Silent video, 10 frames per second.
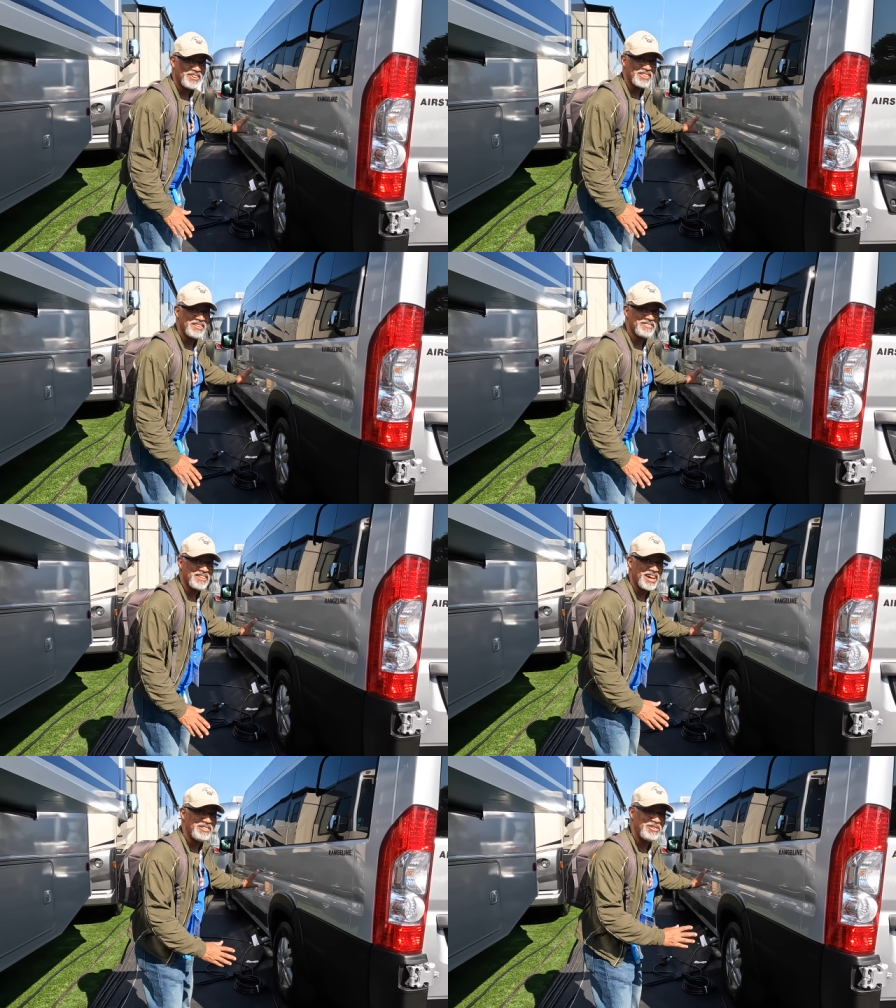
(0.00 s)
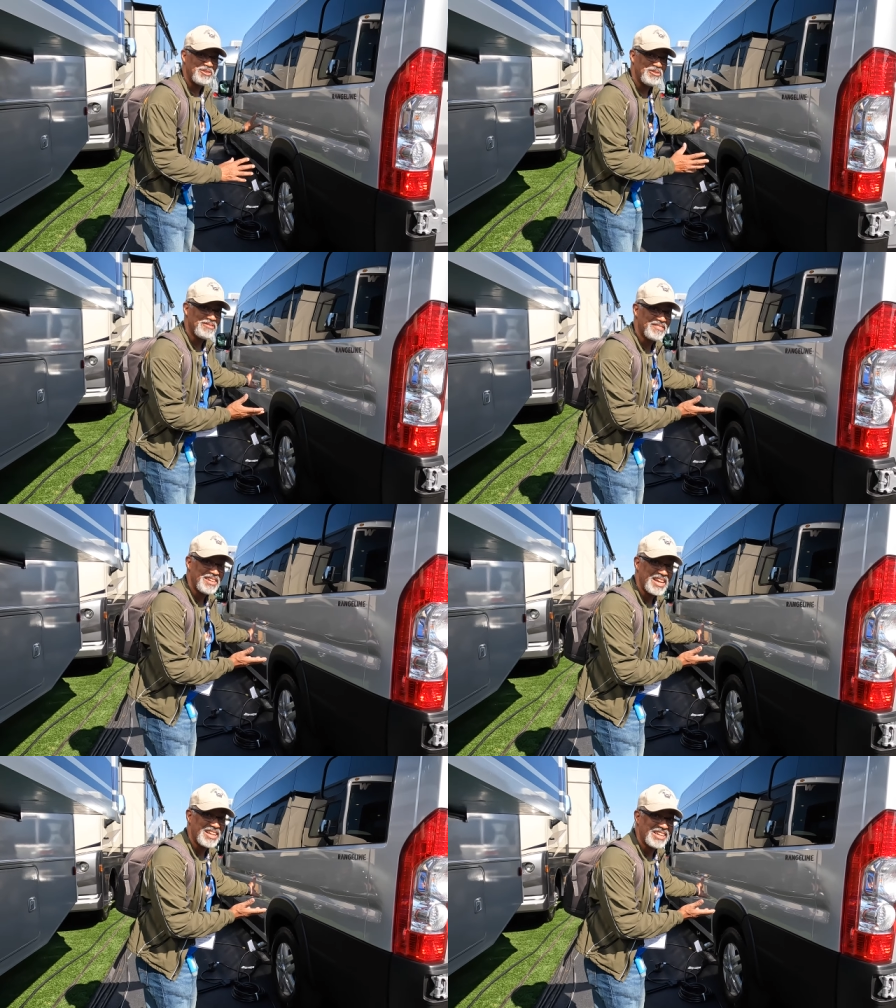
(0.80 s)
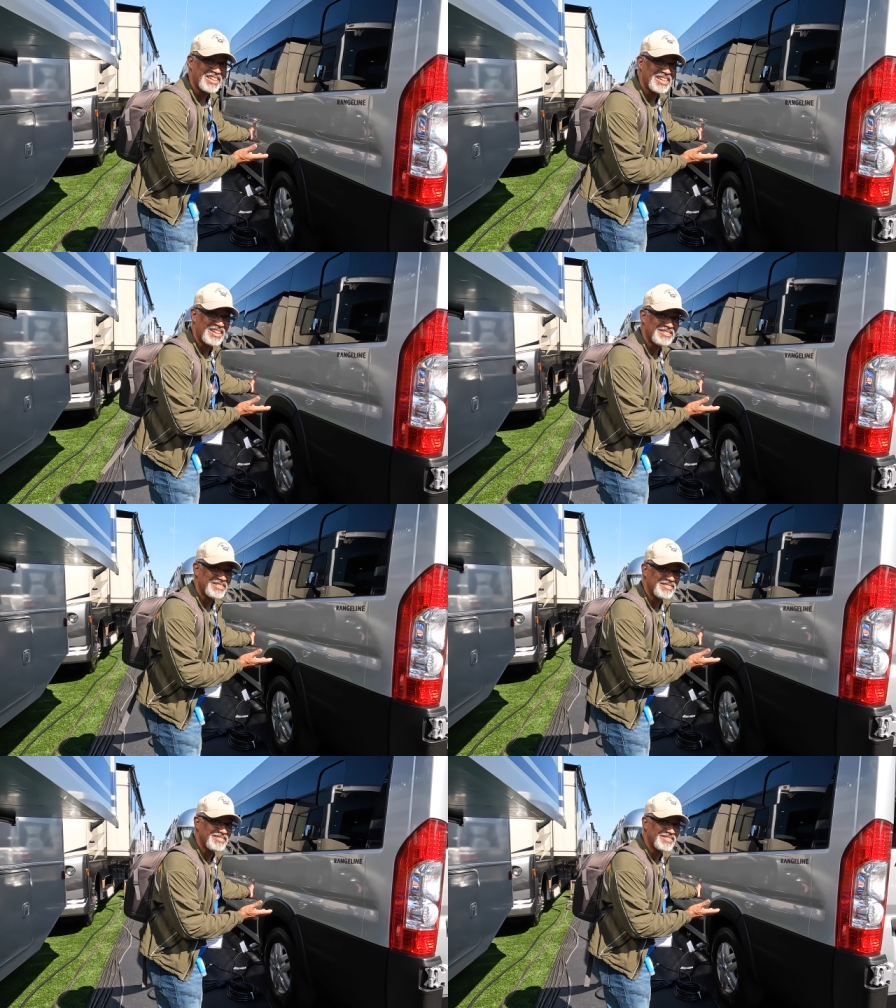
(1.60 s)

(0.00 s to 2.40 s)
on this side. Do you see any connections?